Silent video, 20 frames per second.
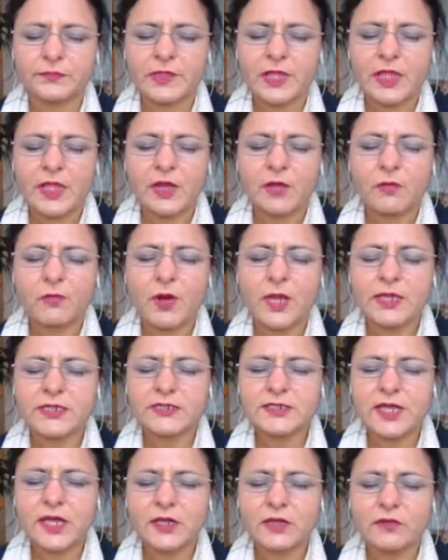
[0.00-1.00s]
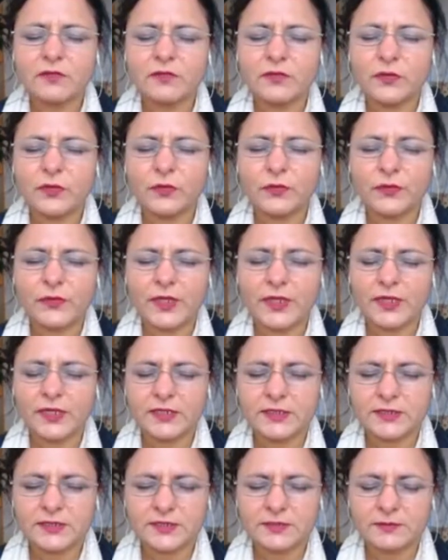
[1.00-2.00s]
write down a few
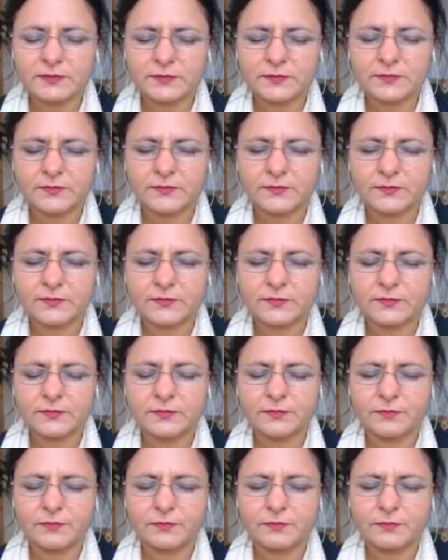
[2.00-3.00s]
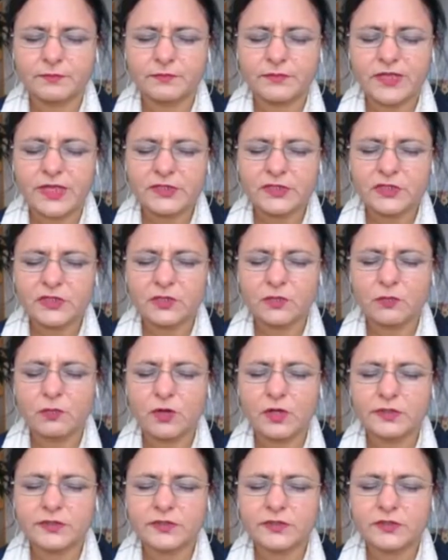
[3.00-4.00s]
things that she
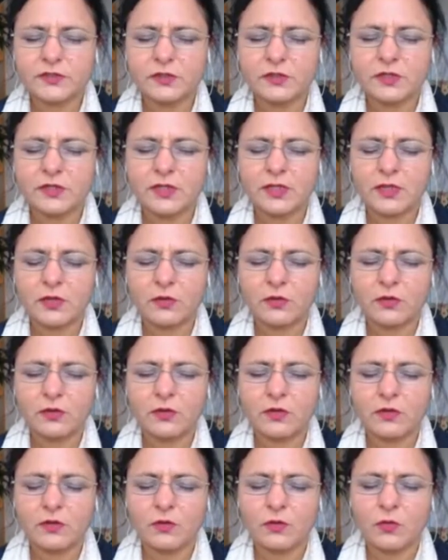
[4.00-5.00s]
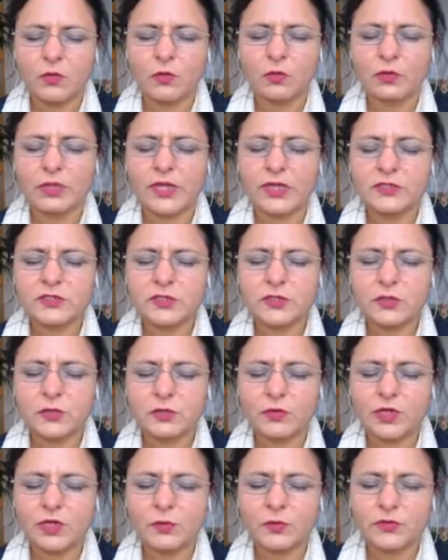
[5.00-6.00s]
wants or that you're
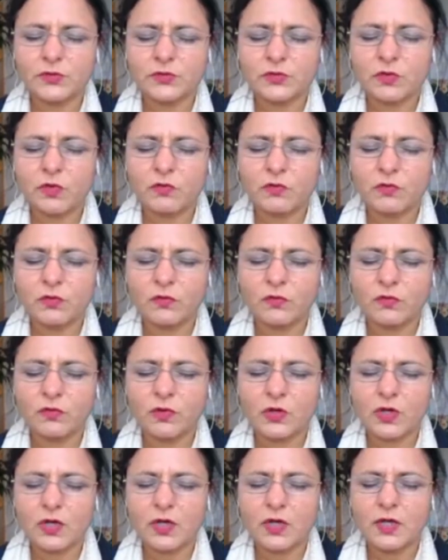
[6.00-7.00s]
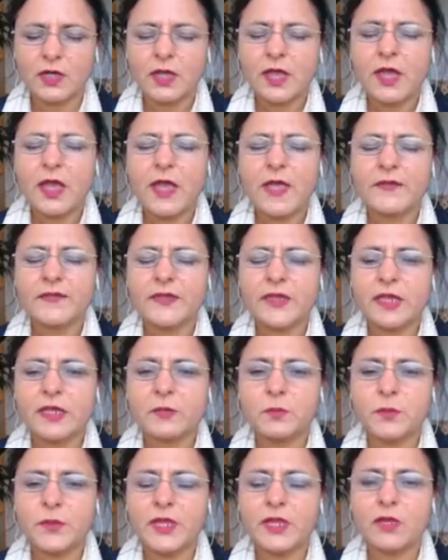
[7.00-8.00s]
able to offer for her, and then
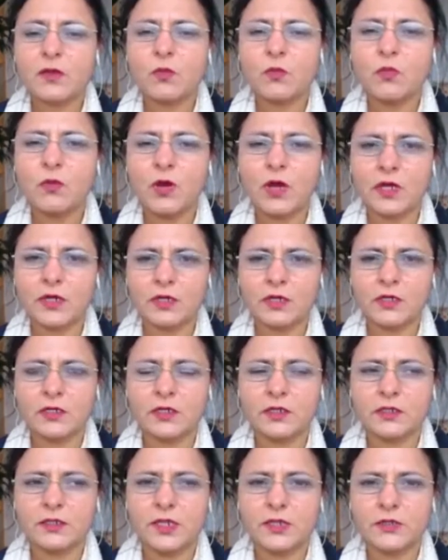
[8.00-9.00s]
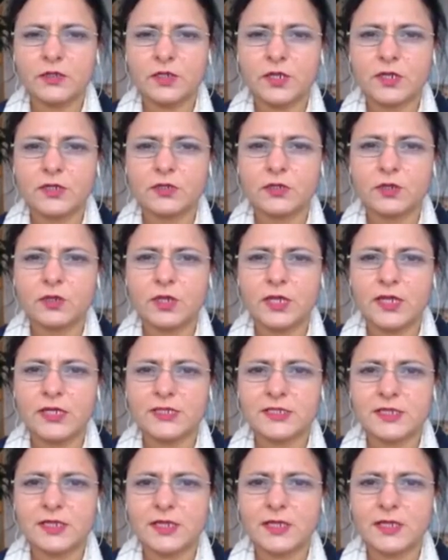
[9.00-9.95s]
pick one that you can do easily